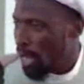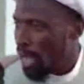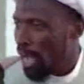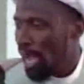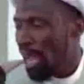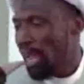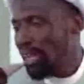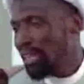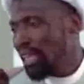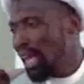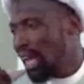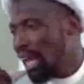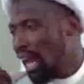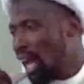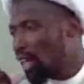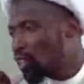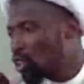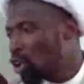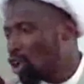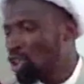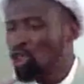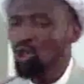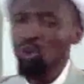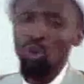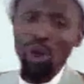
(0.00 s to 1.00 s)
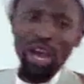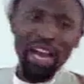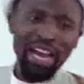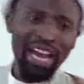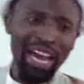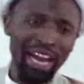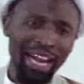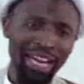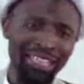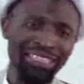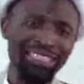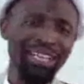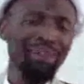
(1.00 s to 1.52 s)
And there are those who
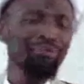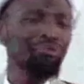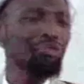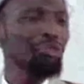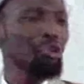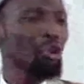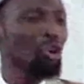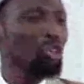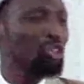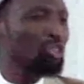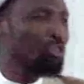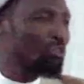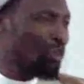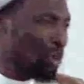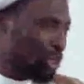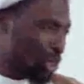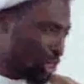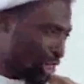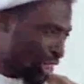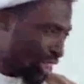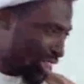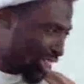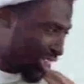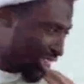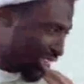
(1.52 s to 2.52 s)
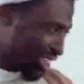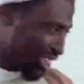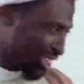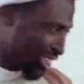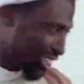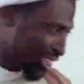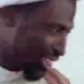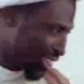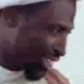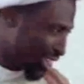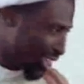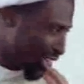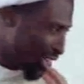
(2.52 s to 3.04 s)
encourage them to go to mosque.
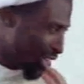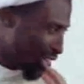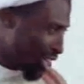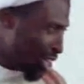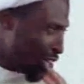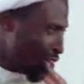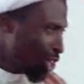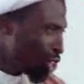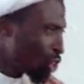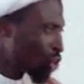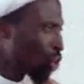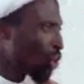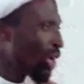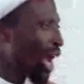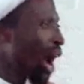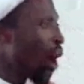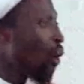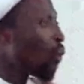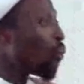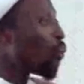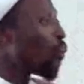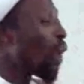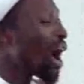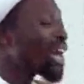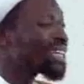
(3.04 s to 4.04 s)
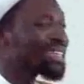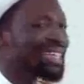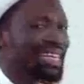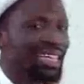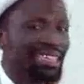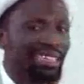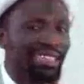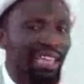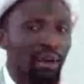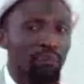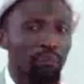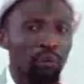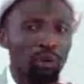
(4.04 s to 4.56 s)
So now, what
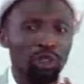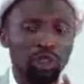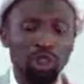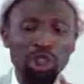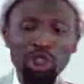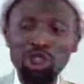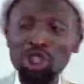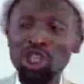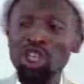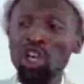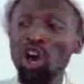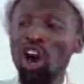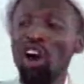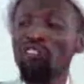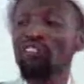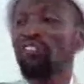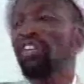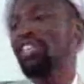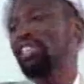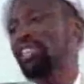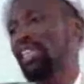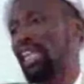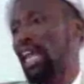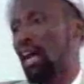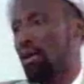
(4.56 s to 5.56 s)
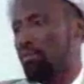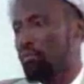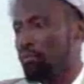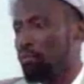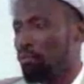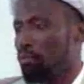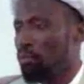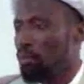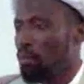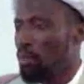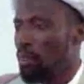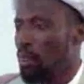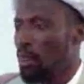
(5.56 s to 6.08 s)
is the position of
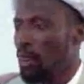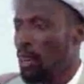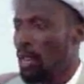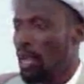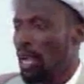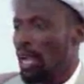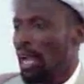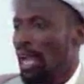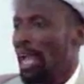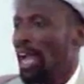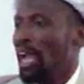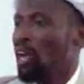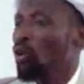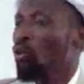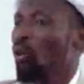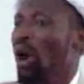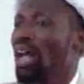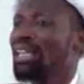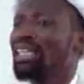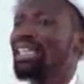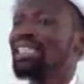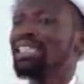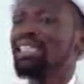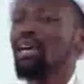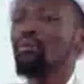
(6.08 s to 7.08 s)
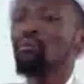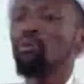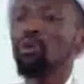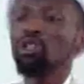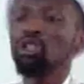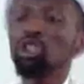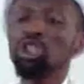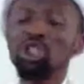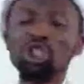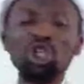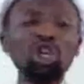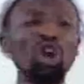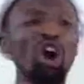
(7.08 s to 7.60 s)
Islam? And what is the
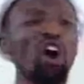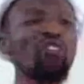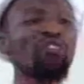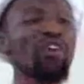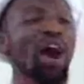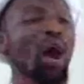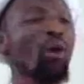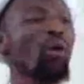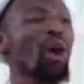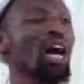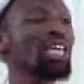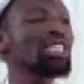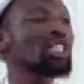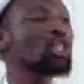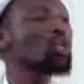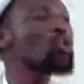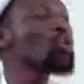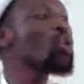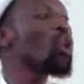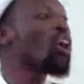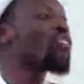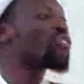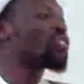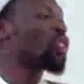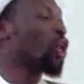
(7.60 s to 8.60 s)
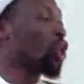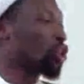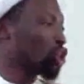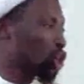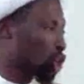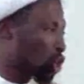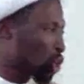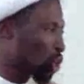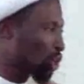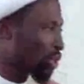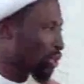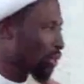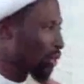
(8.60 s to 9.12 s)
position of our school of
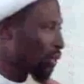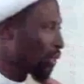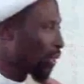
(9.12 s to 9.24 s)
thoughts?